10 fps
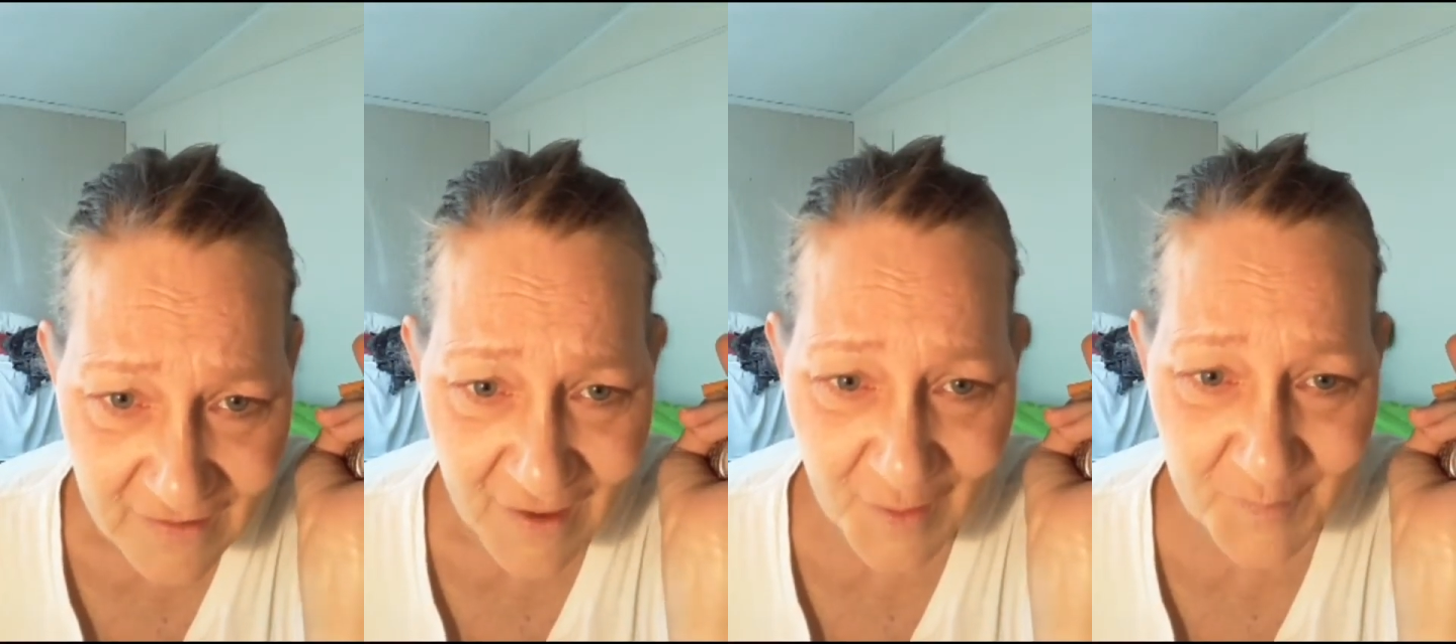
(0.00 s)

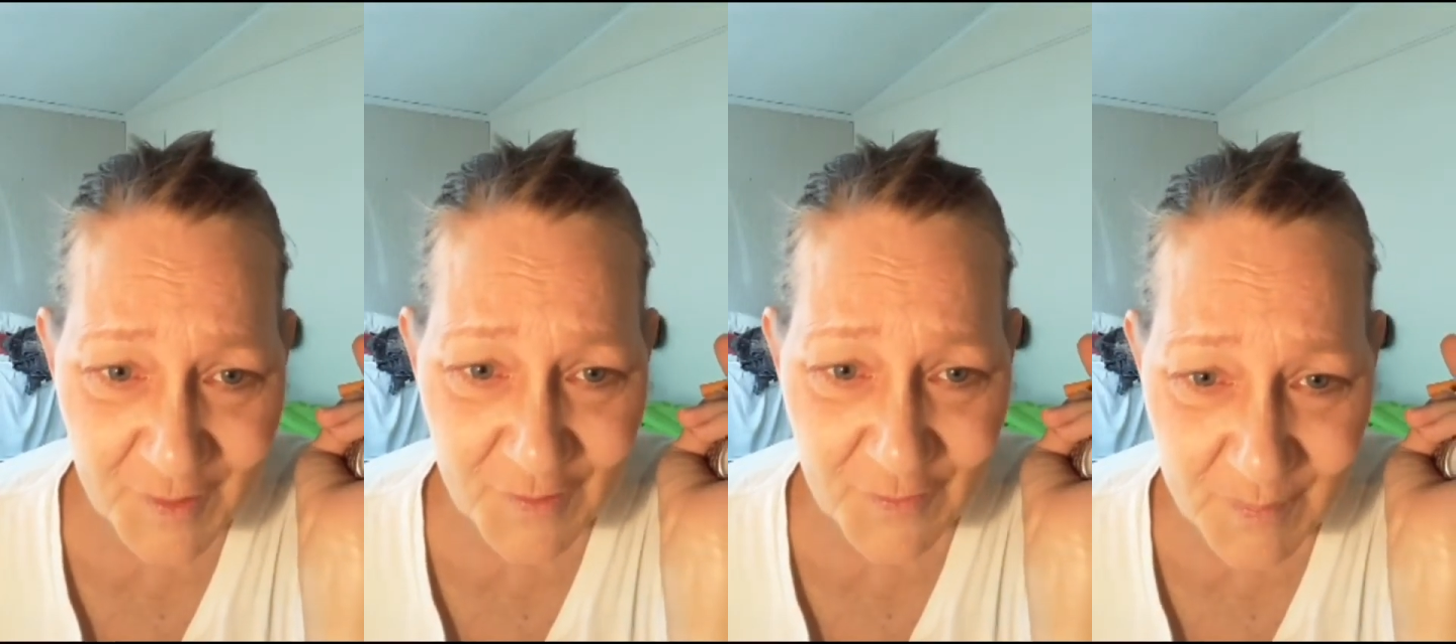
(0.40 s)
I'm going to
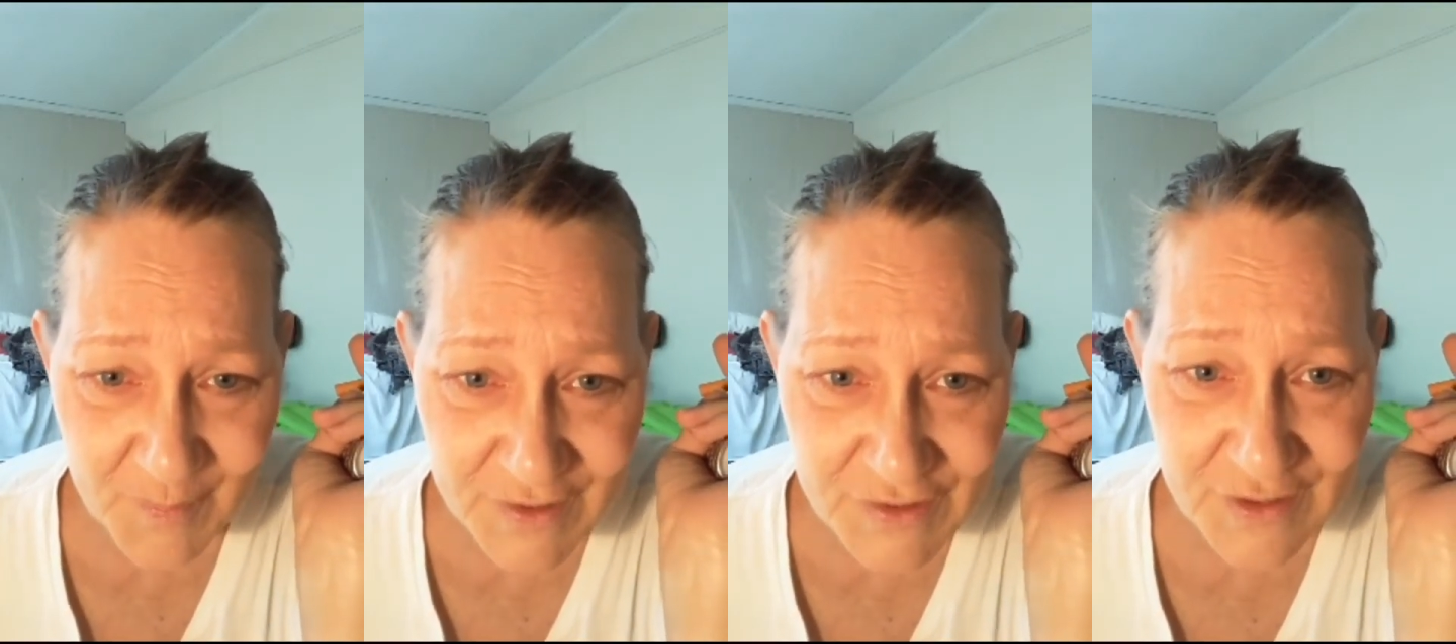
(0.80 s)
throat
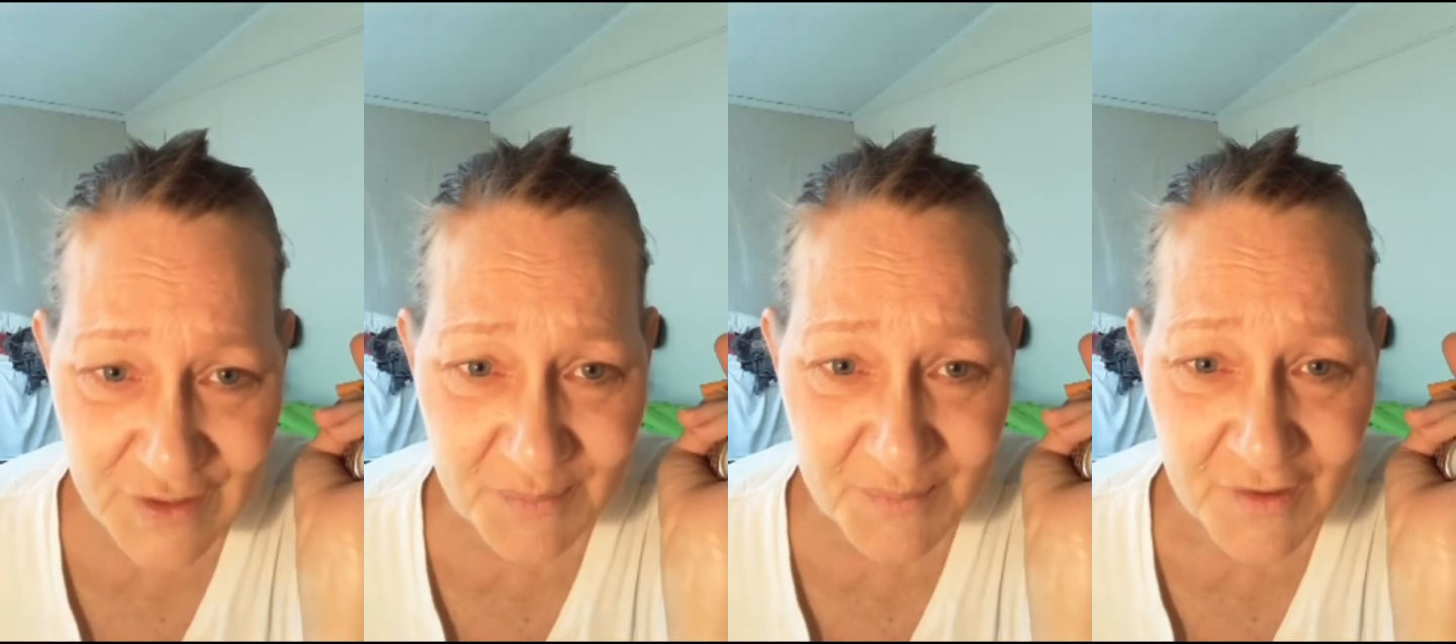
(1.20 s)
punch
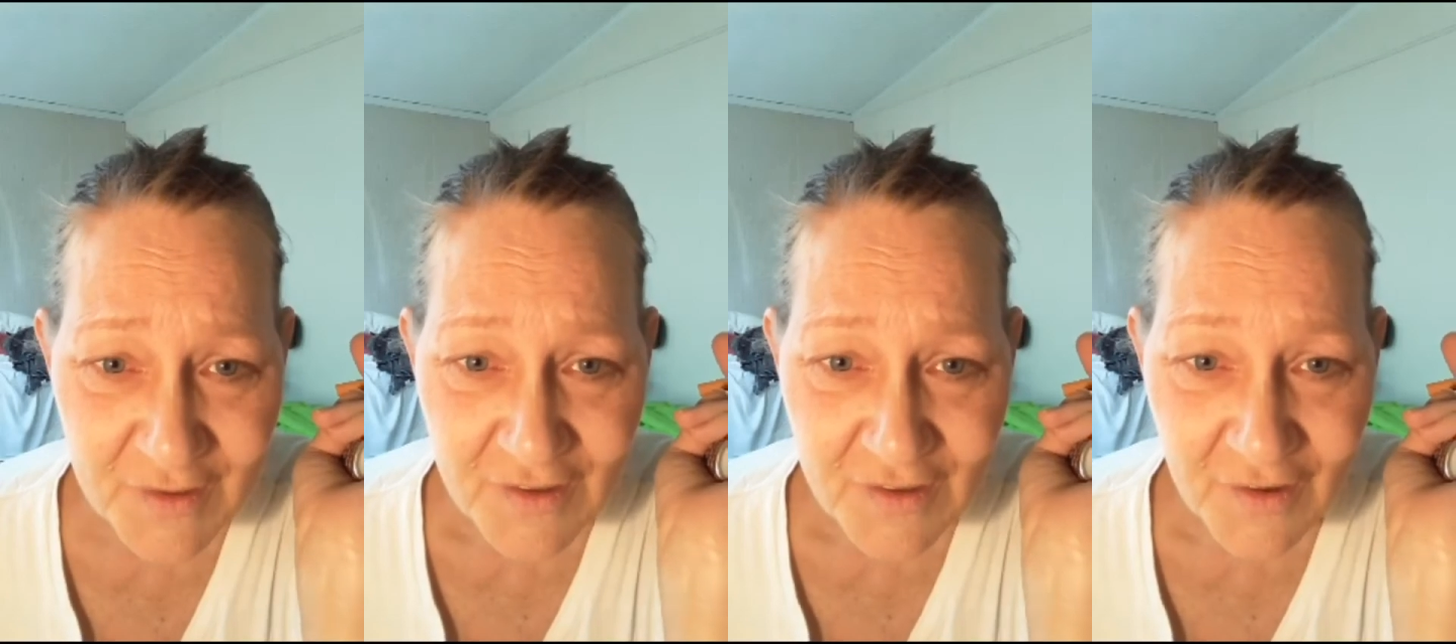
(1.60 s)
him
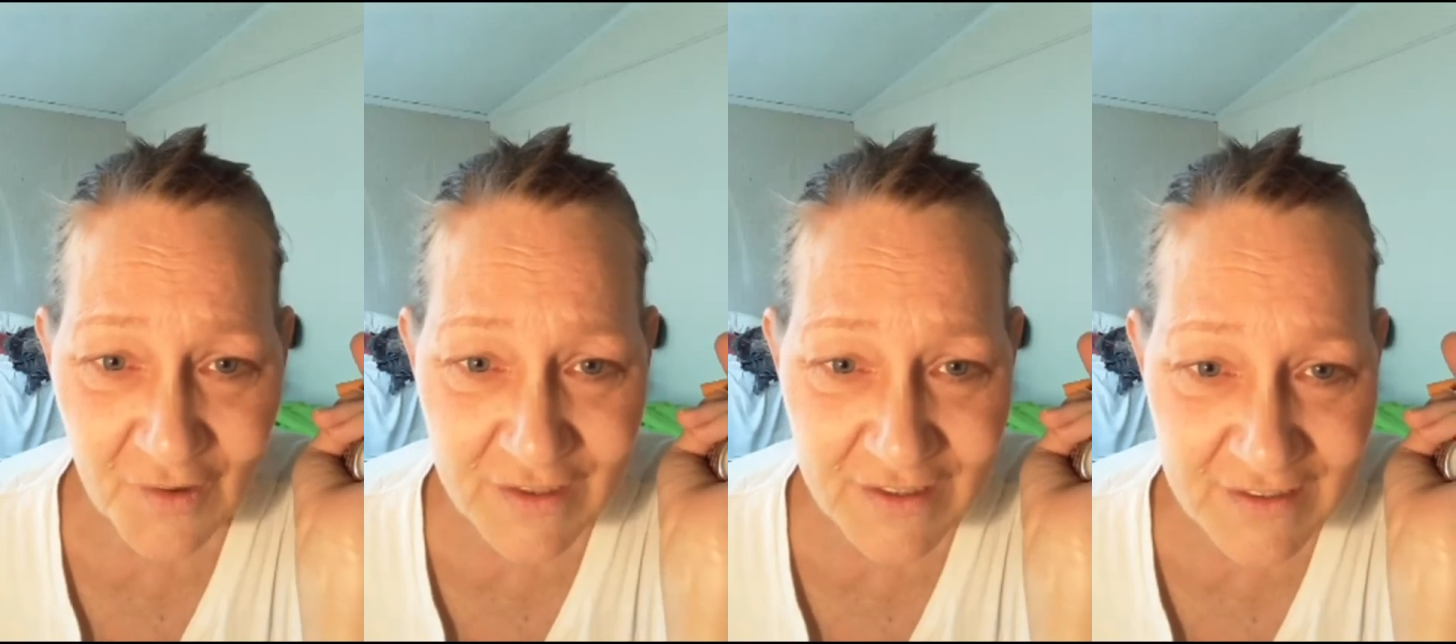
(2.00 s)
or
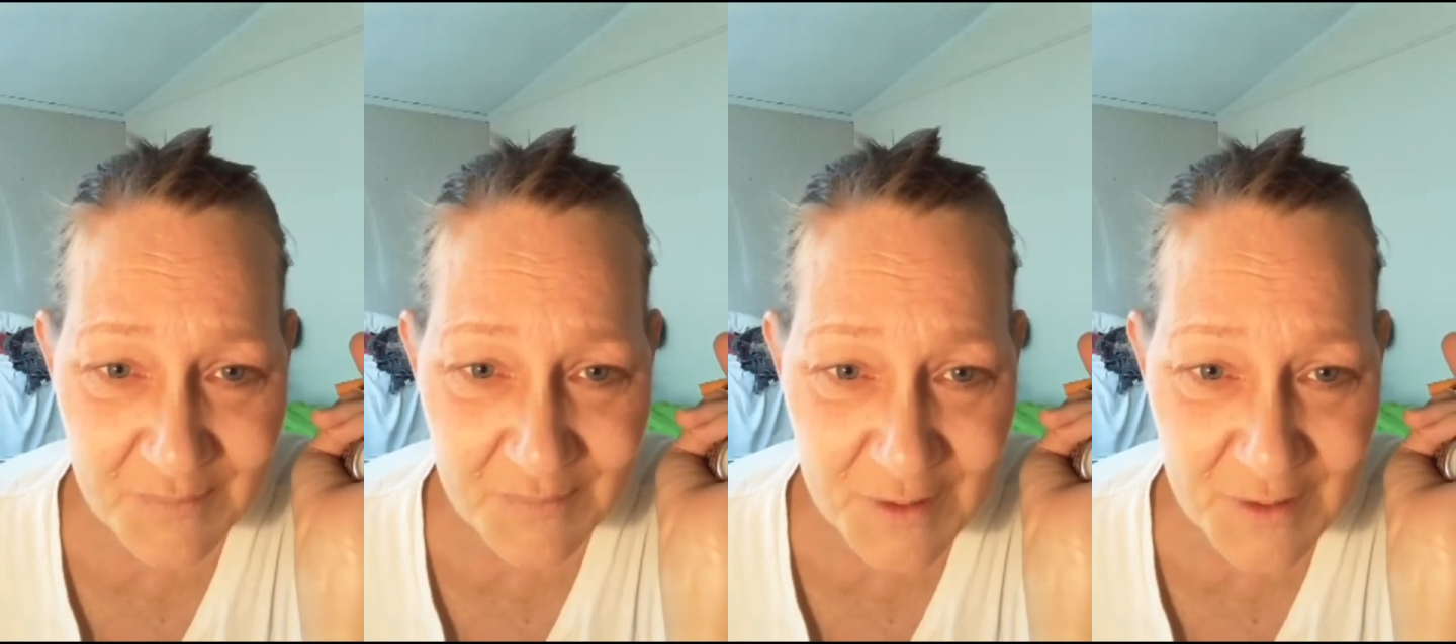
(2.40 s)
kick him
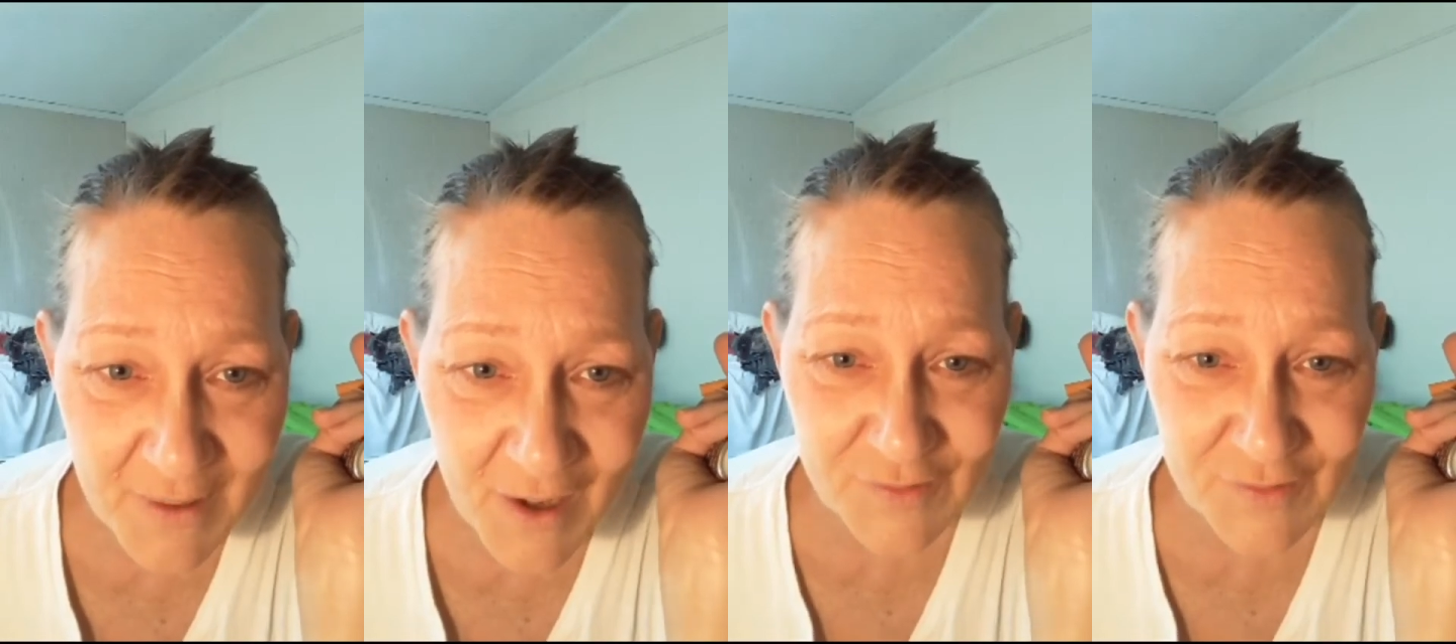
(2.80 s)
in the balls.